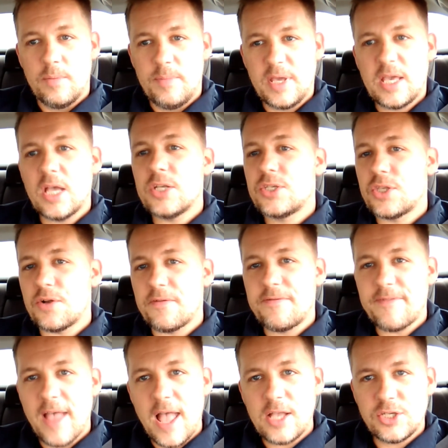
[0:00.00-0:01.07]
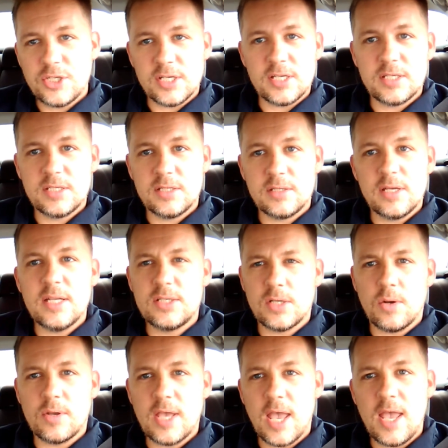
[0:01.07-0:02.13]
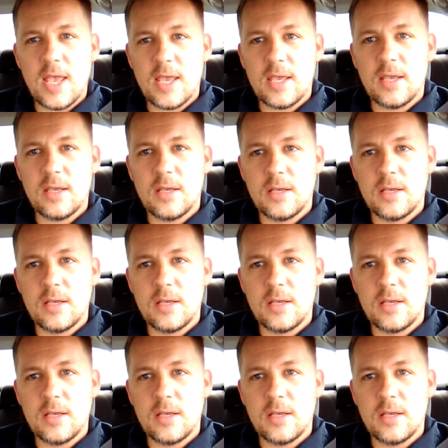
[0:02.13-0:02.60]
because they're fascists, it's okay."